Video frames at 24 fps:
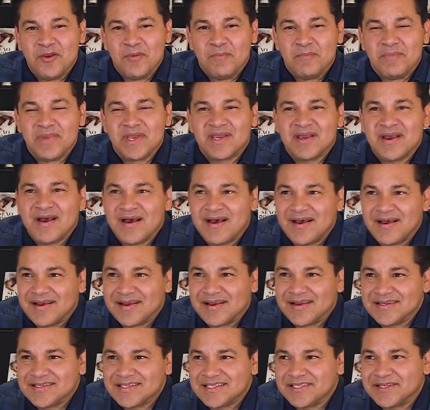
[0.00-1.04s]

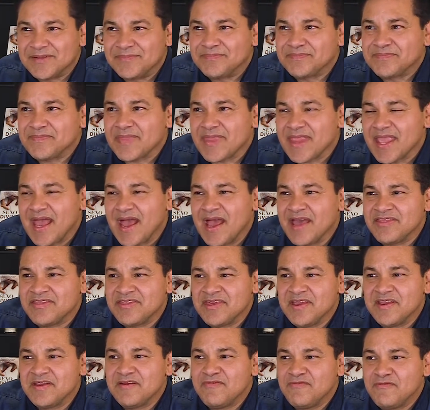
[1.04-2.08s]
because I
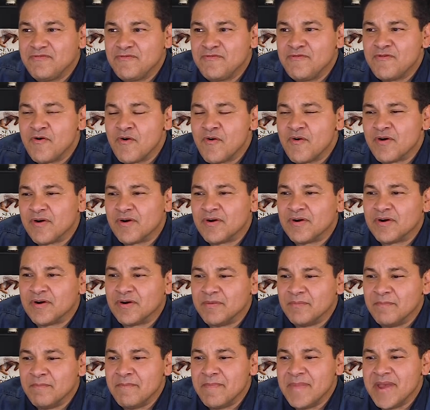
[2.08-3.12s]
think
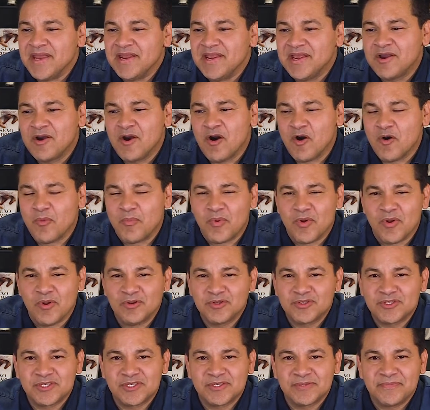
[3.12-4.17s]
for many
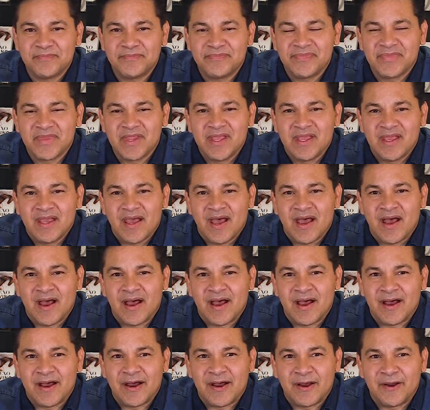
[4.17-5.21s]
couples,
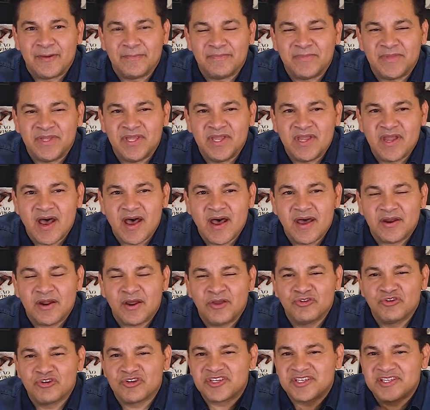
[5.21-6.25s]
not
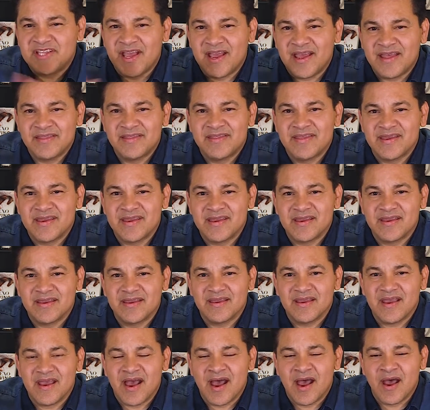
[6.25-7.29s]

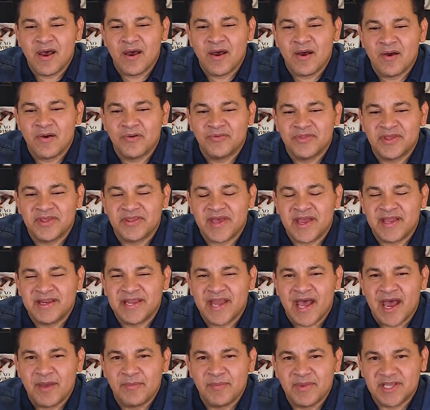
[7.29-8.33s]
understanding how the
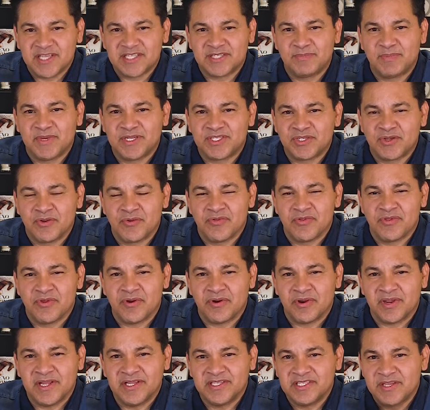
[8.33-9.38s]
dynamics between
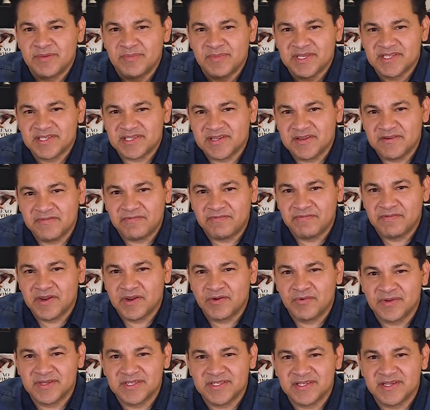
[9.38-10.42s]
their intimacy
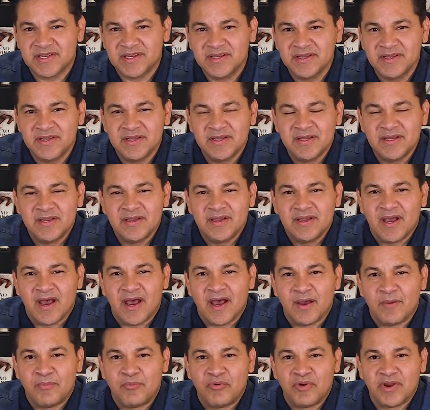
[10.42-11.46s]
frequency
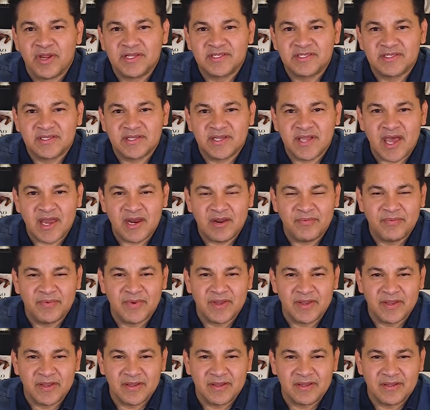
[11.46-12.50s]
brings kind of
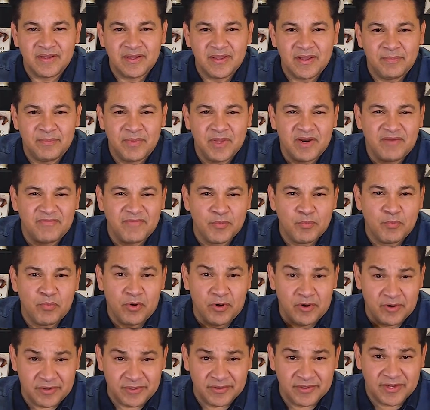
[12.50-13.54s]
a bit of a
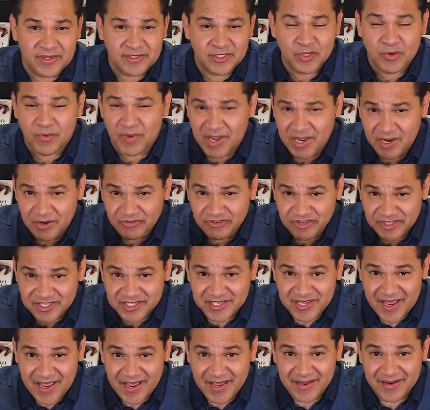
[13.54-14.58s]
burden. So I
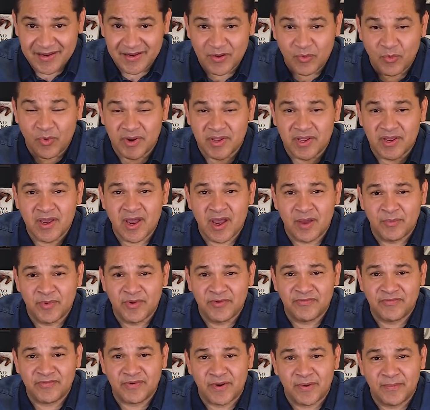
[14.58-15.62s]
understand where you're
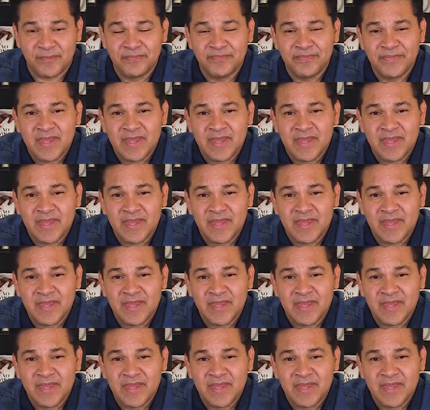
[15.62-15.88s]
coming from.